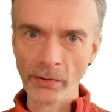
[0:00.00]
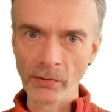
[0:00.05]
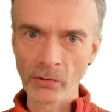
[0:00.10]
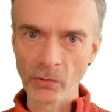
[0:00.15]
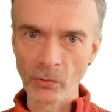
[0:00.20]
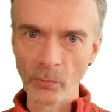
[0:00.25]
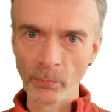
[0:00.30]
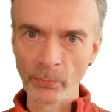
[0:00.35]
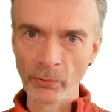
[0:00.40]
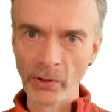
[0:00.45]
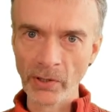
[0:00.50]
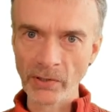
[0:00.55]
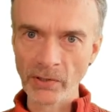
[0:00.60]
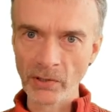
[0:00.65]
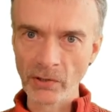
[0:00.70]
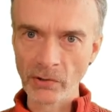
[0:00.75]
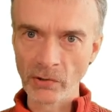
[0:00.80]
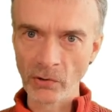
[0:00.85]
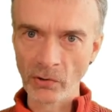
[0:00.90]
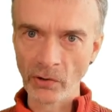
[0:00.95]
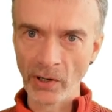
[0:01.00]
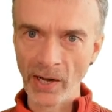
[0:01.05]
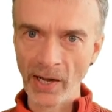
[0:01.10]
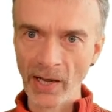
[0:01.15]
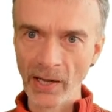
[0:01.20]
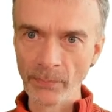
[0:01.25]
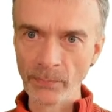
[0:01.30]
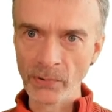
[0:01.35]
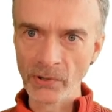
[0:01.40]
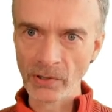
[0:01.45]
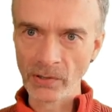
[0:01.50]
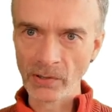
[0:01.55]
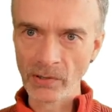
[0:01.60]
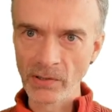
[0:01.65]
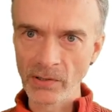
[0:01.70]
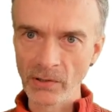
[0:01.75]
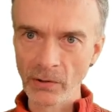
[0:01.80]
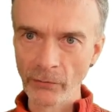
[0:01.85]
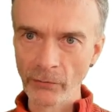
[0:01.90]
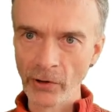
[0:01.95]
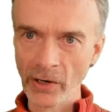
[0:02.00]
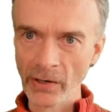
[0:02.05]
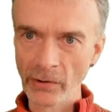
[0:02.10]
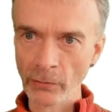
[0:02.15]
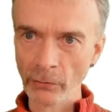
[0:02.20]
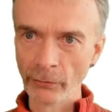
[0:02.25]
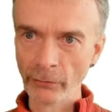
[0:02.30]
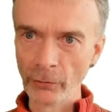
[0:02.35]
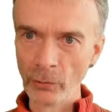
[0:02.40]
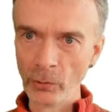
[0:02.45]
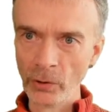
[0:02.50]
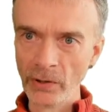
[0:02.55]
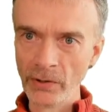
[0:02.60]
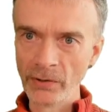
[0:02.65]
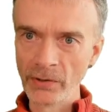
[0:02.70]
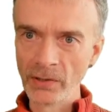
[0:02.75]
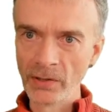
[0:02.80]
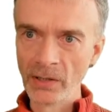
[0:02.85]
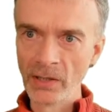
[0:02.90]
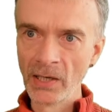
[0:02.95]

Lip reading: so presence or absence of retinal fluid.